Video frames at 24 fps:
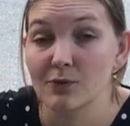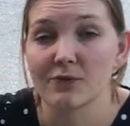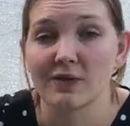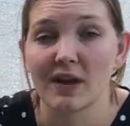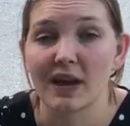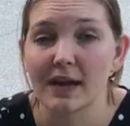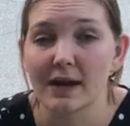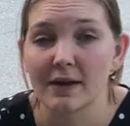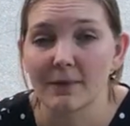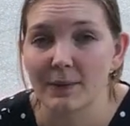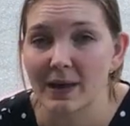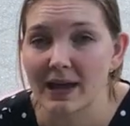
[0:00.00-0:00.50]

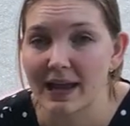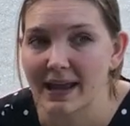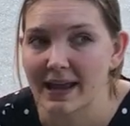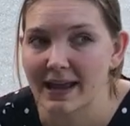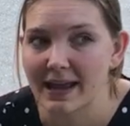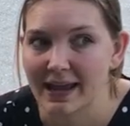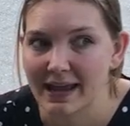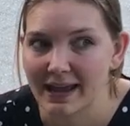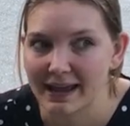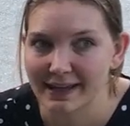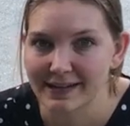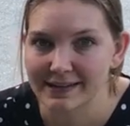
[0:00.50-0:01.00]
fade away
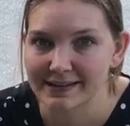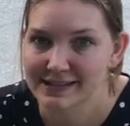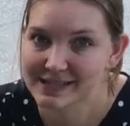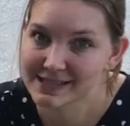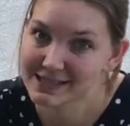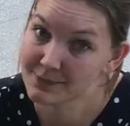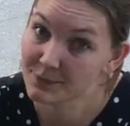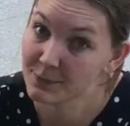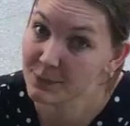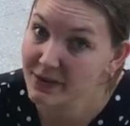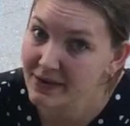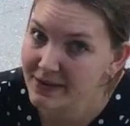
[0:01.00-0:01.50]
and
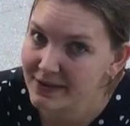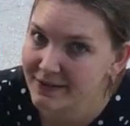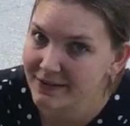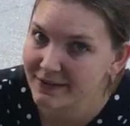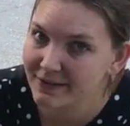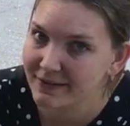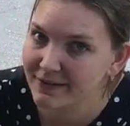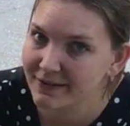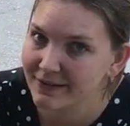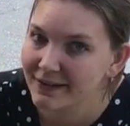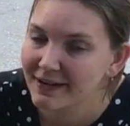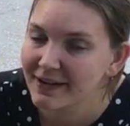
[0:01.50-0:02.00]

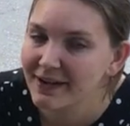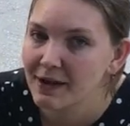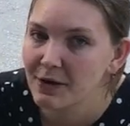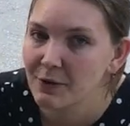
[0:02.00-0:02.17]
disappear